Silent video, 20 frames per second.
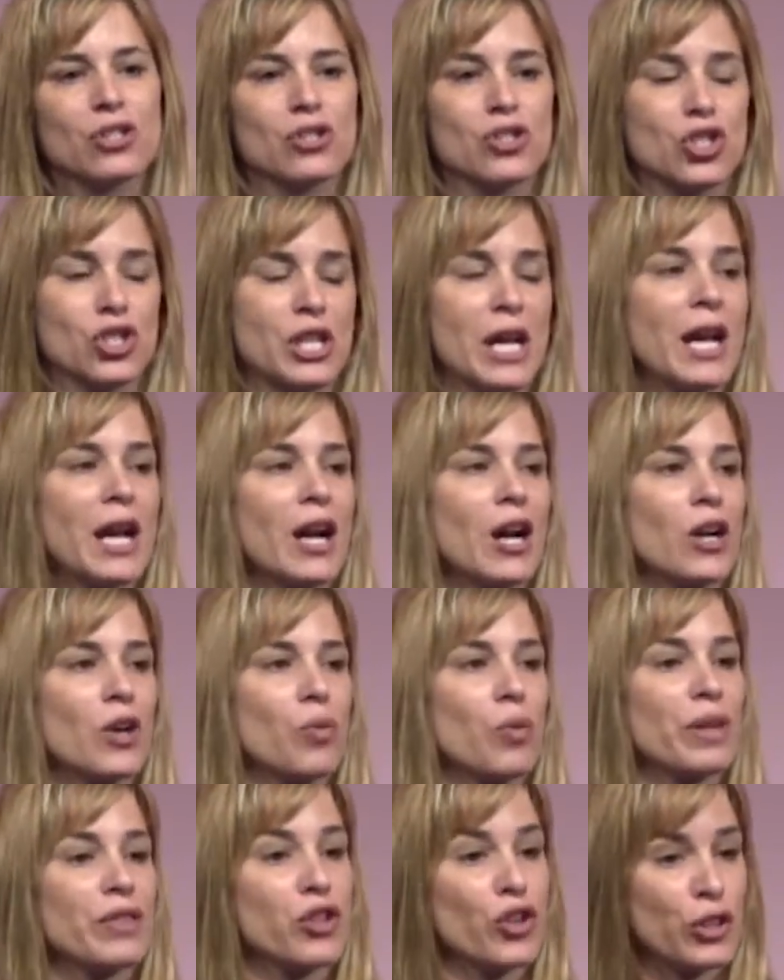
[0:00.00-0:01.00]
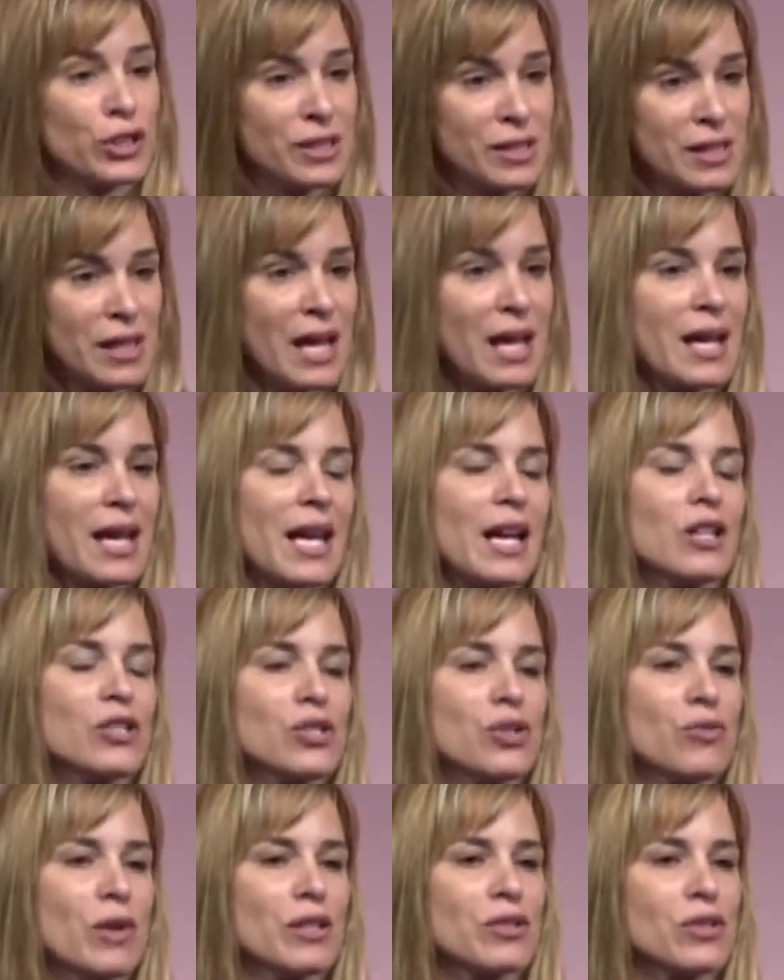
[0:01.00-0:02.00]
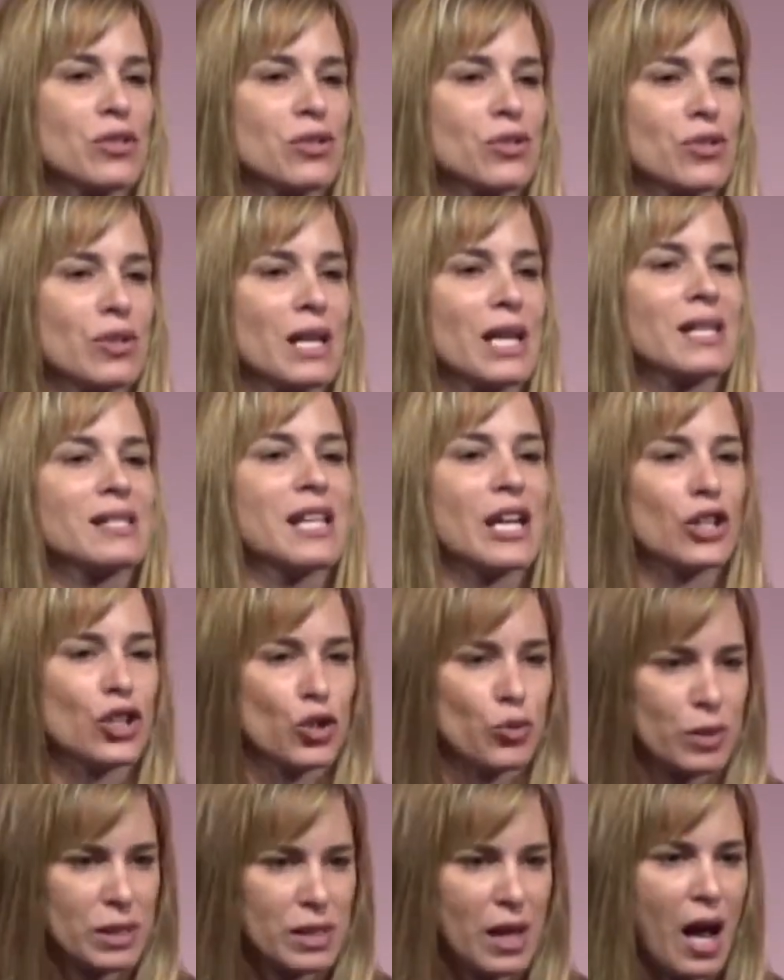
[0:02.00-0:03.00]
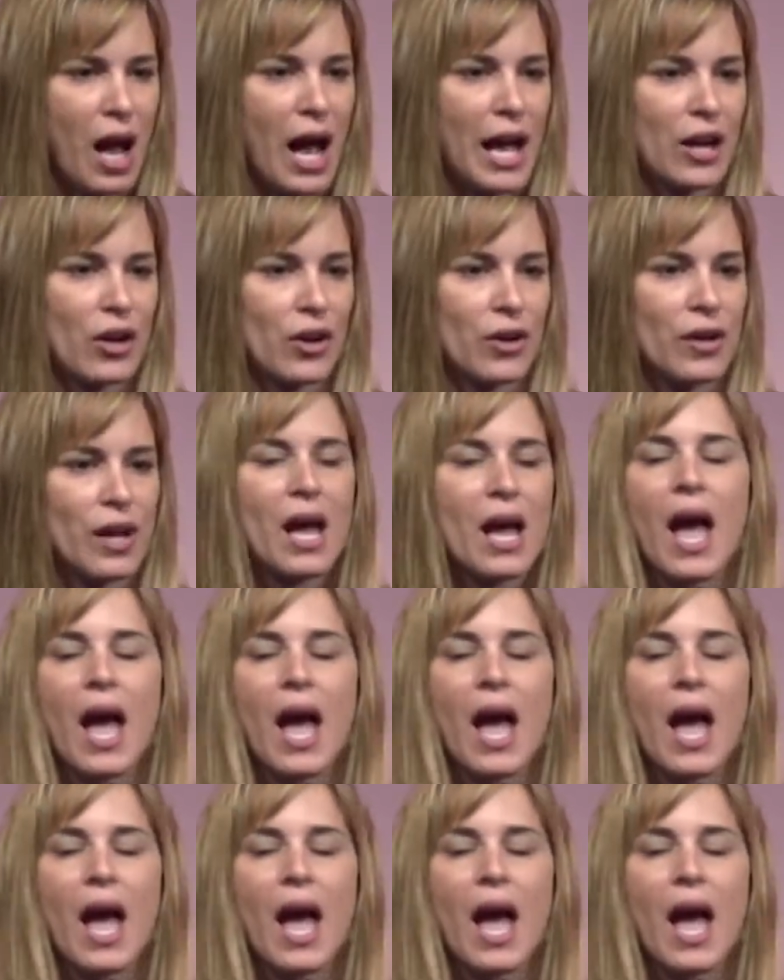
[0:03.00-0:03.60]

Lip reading: shared with your state cancer registry is that you're retired.